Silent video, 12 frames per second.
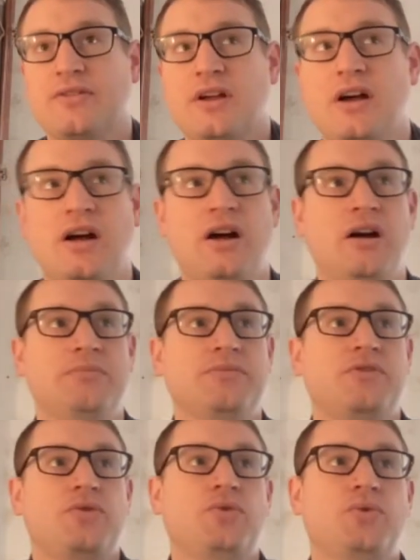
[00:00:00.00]

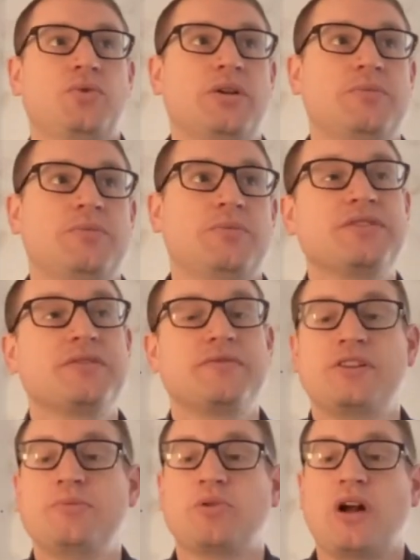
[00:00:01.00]
to
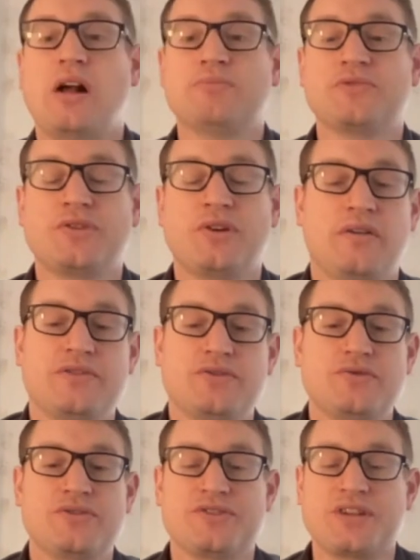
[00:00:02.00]
objectively problem solve and
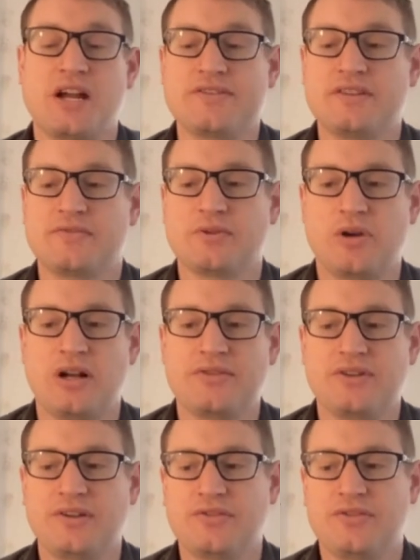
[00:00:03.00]
use the scientific
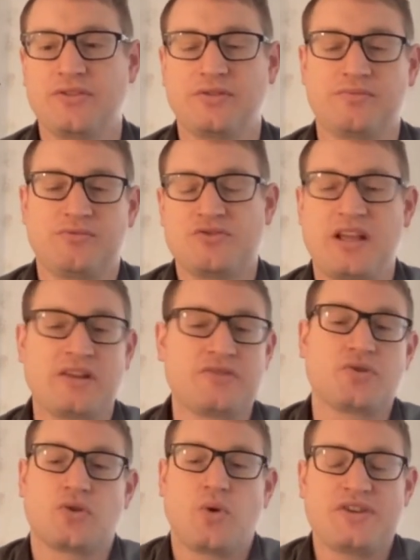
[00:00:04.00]
process to just
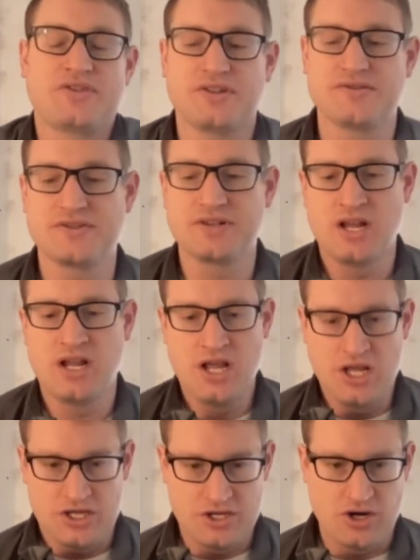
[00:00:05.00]
answer questions.
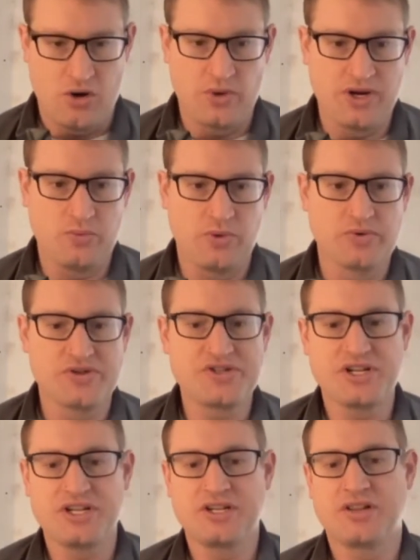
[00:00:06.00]
We were
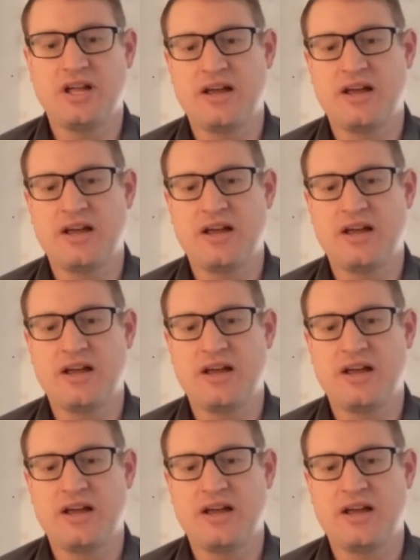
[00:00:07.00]
seeing a lot